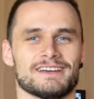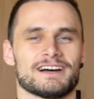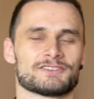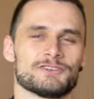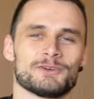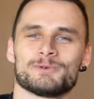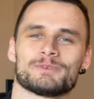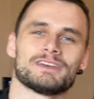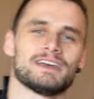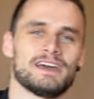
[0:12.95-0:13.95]
As you know,
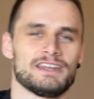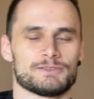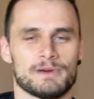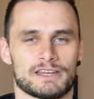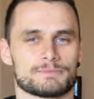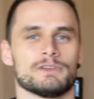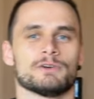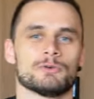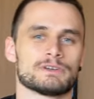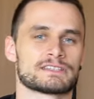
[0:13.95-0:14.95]
energy management
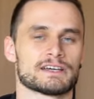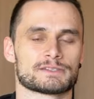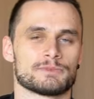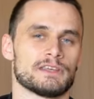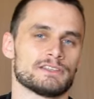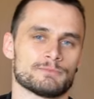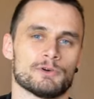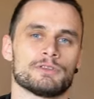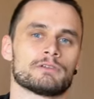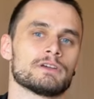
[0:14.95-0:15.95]
always starts with energy
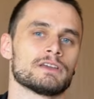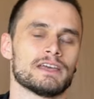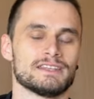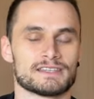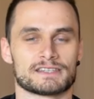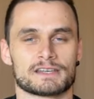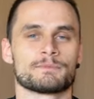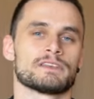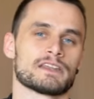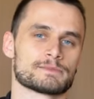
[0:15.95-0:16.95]
monitoring, and this is
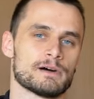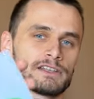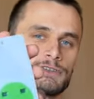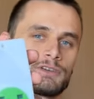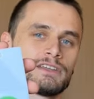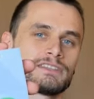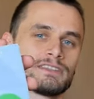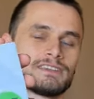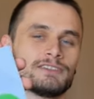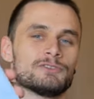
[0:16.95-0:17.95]
something that our smart socket
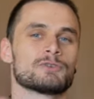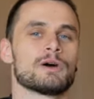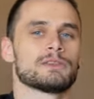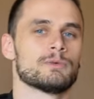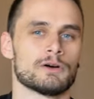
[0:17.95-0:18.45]
can do quite